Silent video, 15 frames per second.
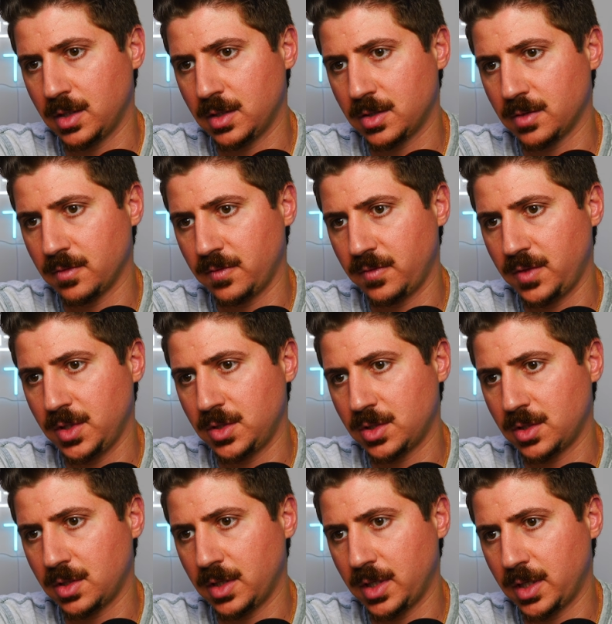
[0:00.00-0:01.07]
some
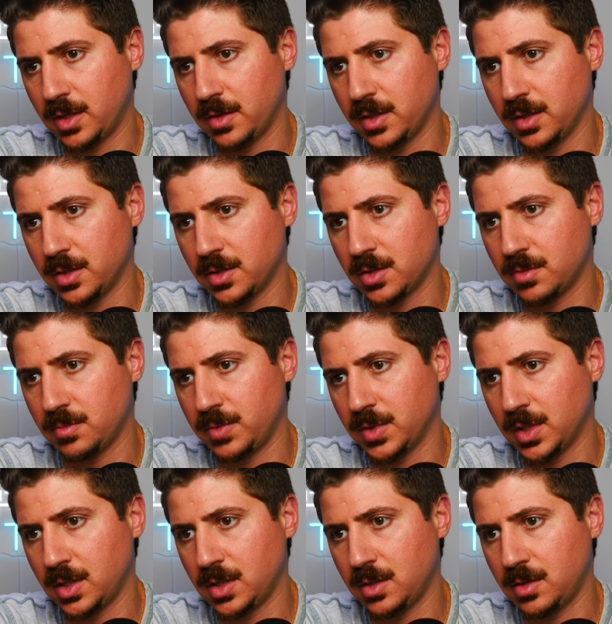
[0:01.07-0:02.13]
feature areas
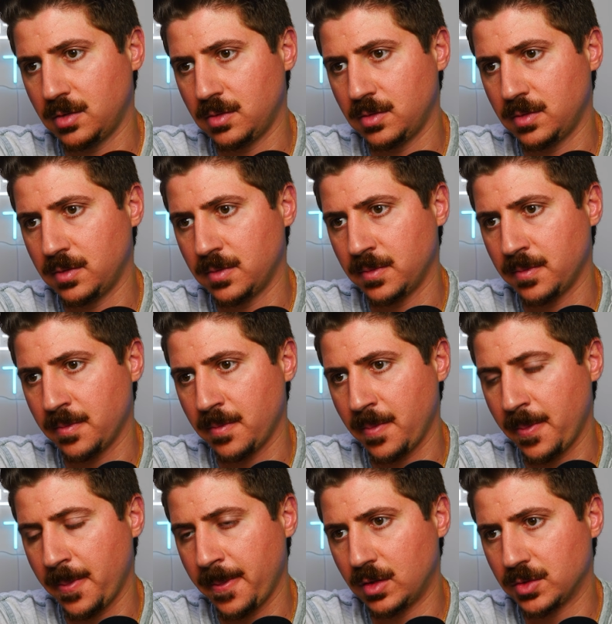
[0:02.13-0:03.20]
below,
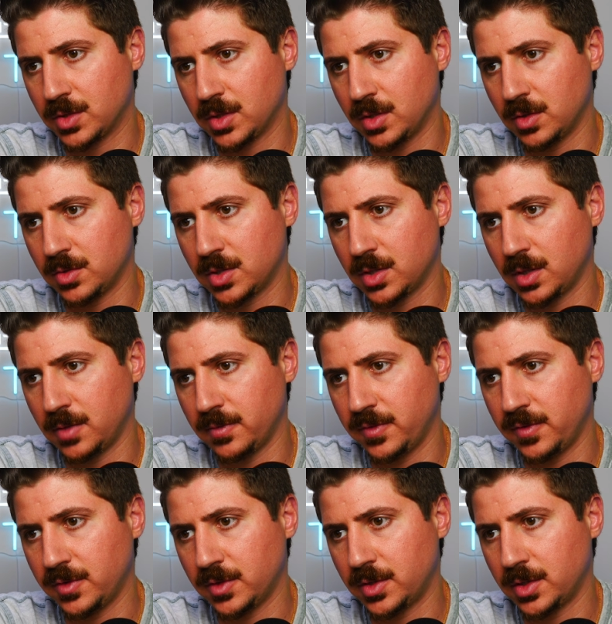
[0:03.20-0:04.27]
also some
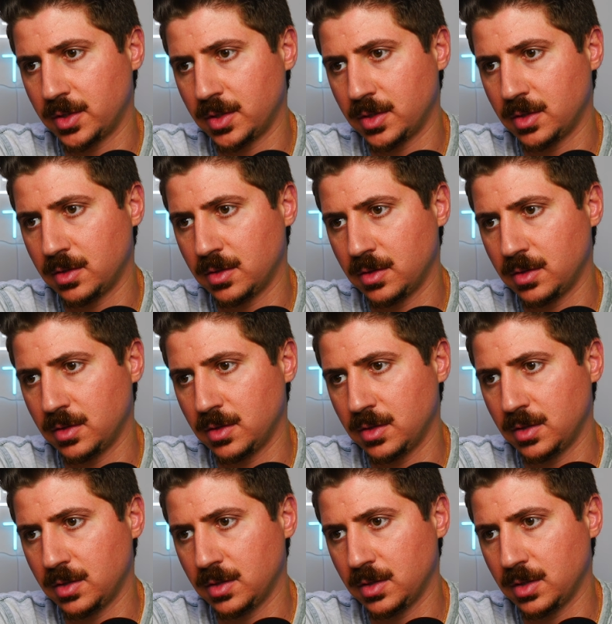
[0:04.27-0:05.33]
footer
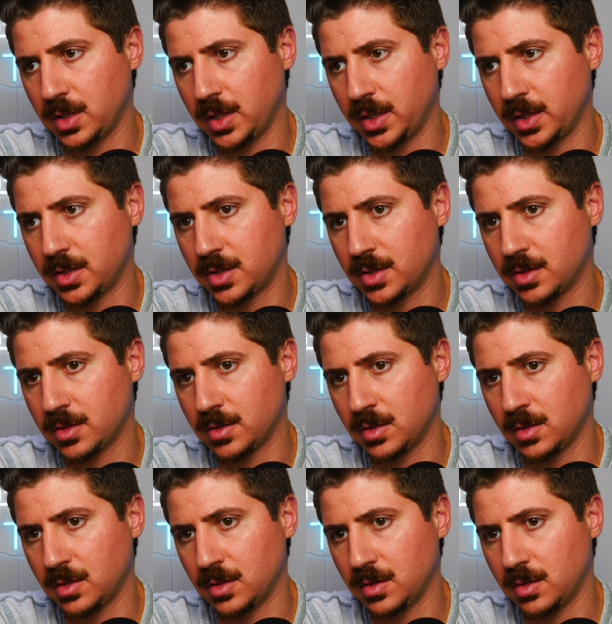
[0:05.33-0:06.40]
links,
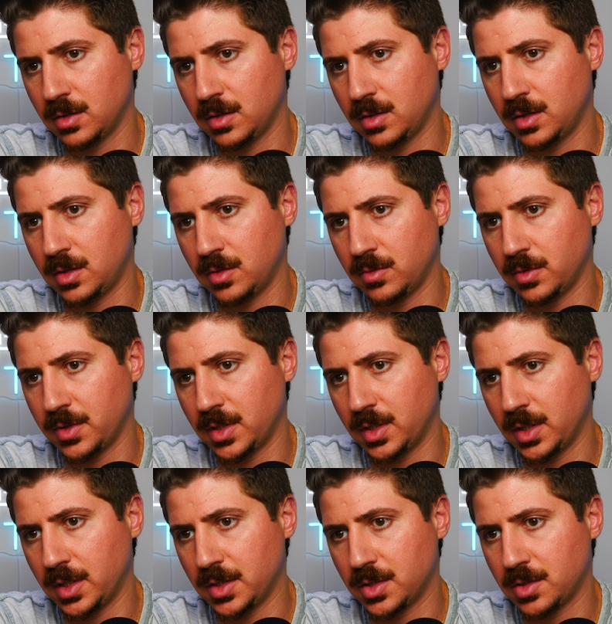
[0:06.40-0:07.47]
all with a
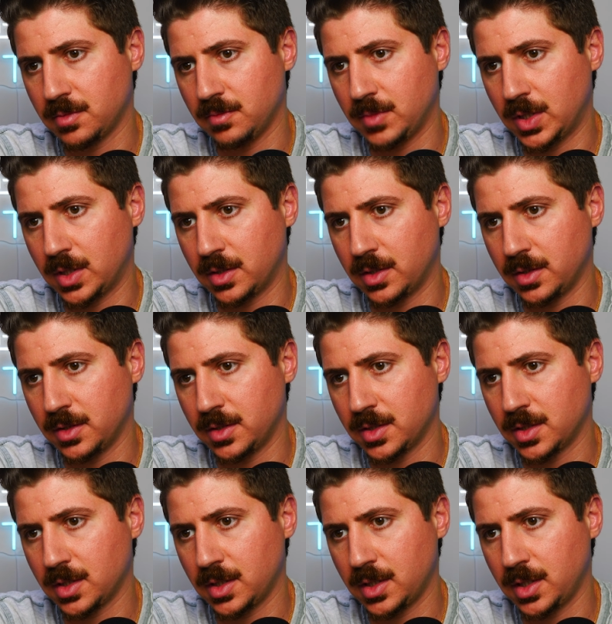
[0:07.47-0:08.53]
nice modern
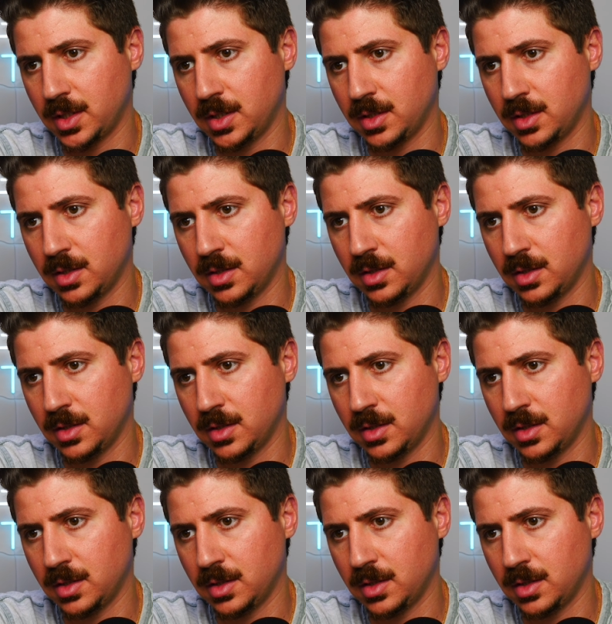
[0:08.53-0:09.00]
design.